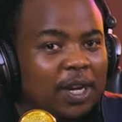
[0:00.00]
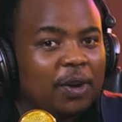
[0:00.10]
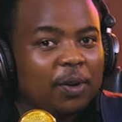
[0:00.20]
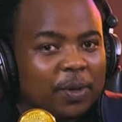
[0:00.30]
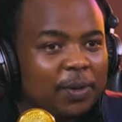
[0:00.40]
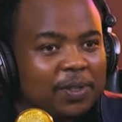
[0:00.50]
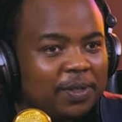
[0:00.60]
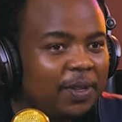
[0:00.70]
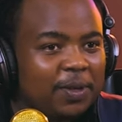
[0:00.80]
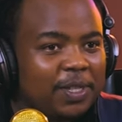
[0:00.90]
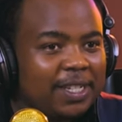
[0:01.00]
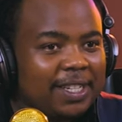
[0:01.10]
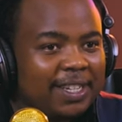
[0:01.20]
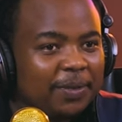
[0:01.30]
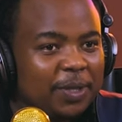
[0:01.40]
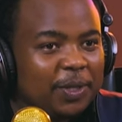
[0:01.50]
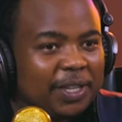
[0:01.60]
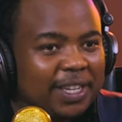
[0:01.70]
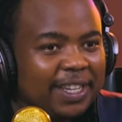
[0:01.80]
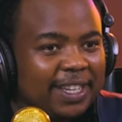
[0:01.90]
Maybe charcoal because load shedding. What
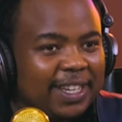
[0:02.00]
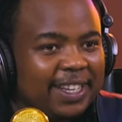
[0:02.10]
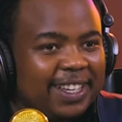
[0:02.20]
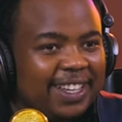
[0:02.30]
do you think?